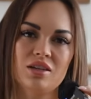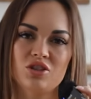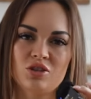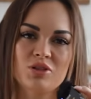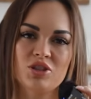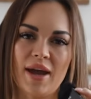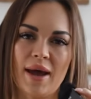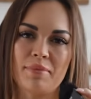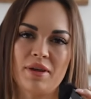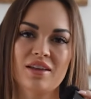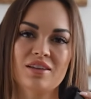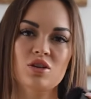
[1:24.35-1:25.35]
It's too much
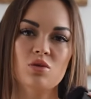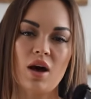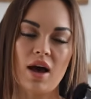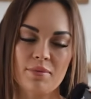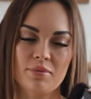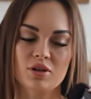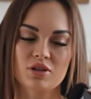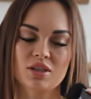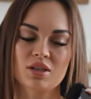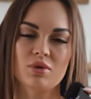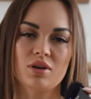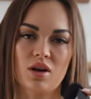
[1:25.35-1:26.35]
gapping. So I
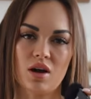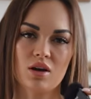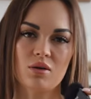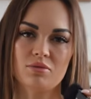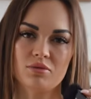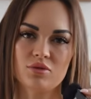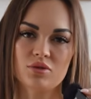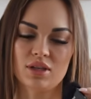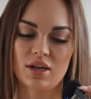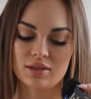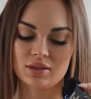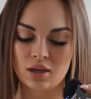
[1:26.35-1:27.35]
personally would not go up a full
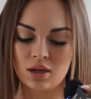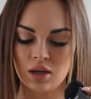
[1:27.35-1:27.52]
size.